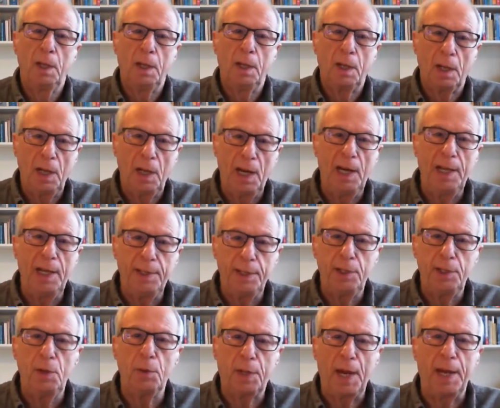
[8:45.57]
Clearly,
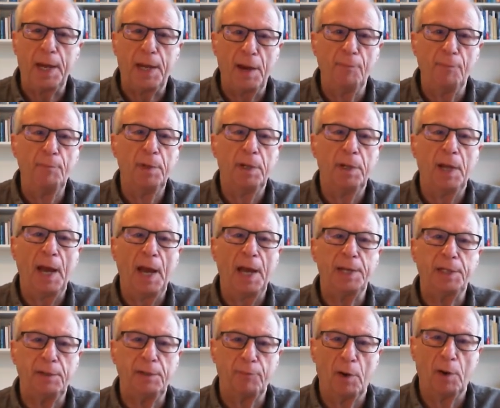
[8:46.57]
the UK government and
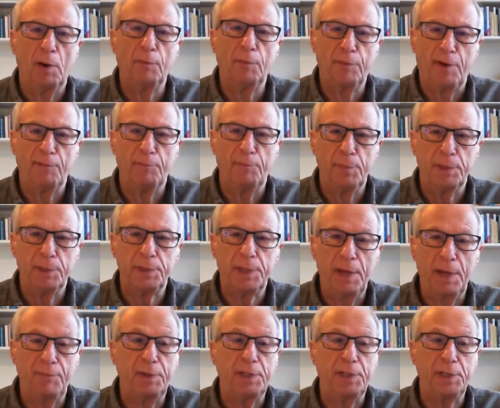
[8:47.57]
devolved governments
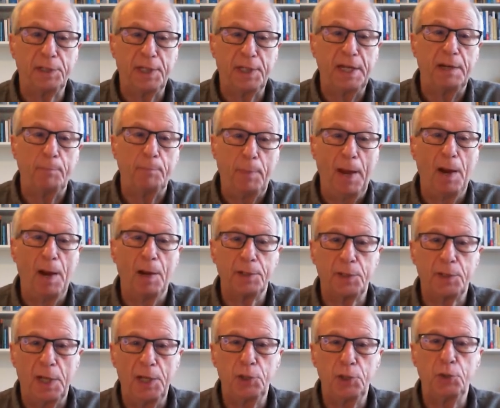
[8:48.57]
have a distinct power
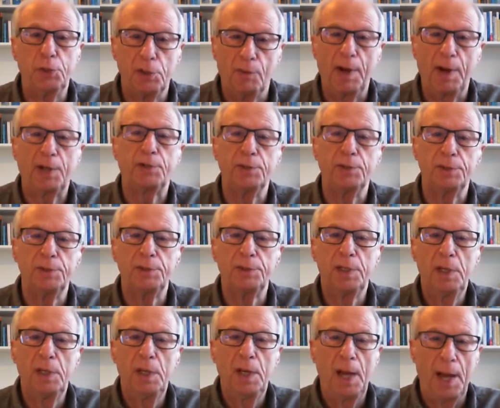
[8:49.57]
to issue directions
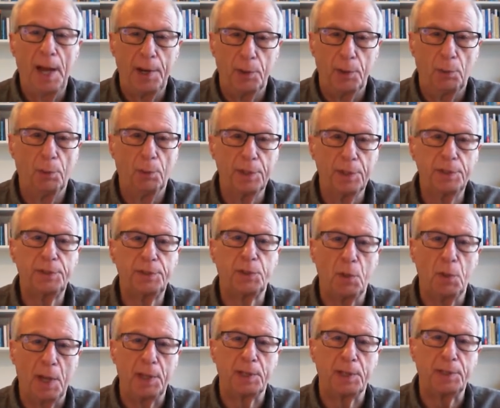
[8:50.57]
and orders to
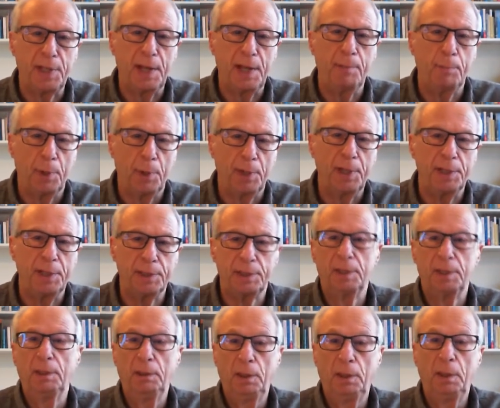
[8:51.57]
other state bodies.
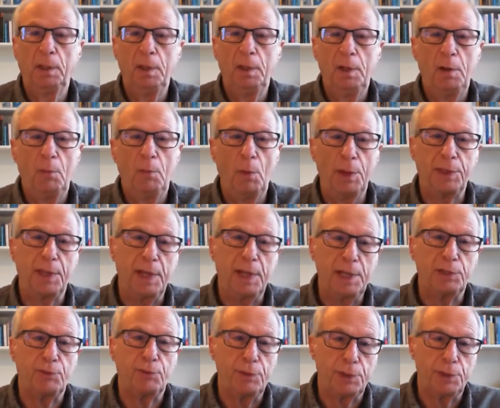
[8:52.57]
Whether
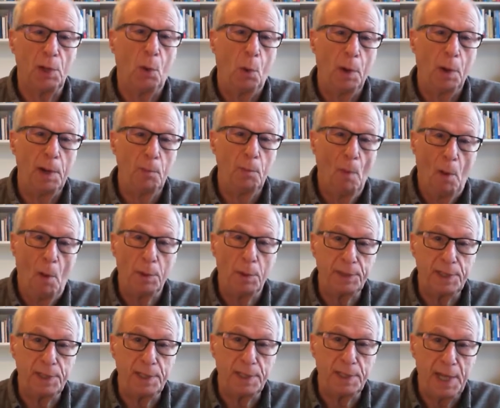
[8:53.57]
these result in what was
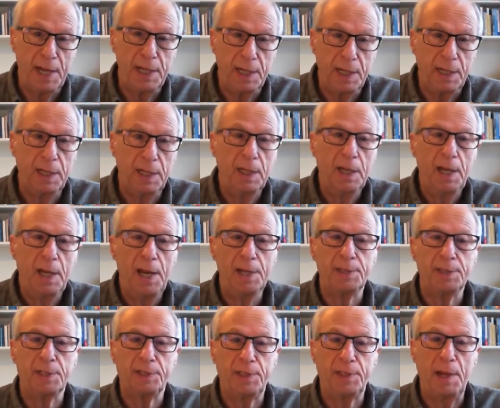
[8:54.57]
intended is
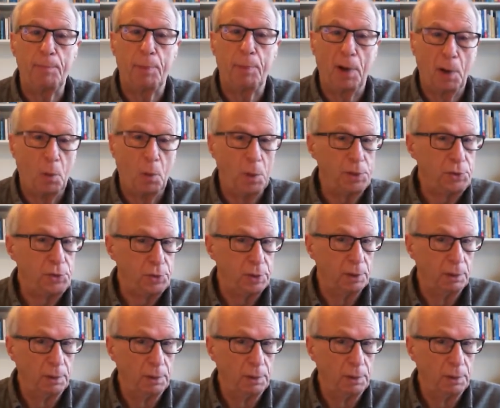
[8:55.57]
a separate question.